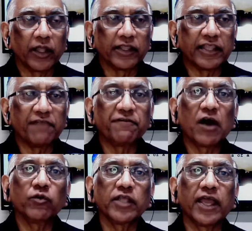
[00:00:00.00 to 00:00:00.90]
they
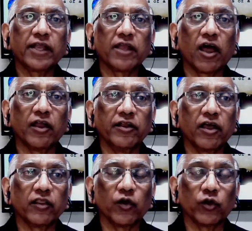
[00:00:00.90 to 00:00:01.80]
found that
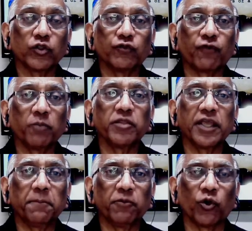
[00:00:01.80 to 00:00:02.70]
from the
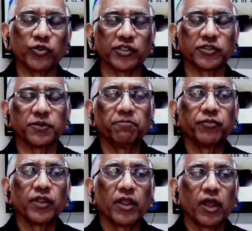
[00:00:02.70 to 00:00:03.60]
hypnosis
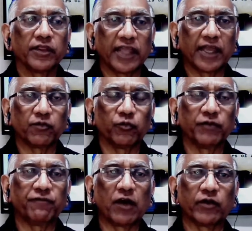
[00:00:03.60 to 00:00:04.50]
that we
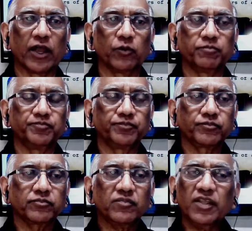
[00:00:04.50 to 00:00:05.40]
found out,
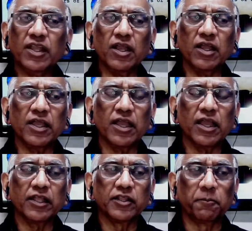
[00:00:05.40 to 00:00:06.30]

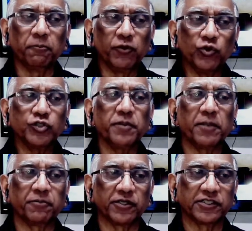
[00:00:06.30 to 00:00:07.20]
the
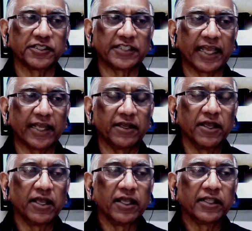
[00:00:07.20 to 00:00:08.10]
newspapers said
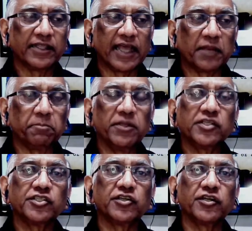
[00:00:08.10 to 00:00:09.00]
that
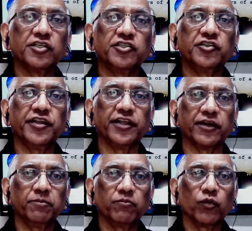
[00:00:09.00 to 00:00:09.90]
Mr.
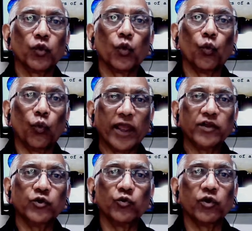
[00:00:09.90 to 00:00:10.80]
Dreer went
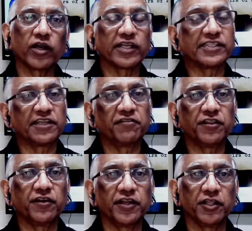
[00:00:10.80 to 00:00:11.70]
to work at
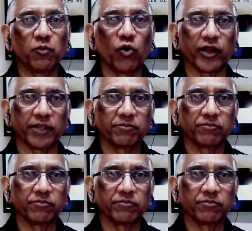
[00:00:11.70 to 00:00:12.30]
7:30 in the morning,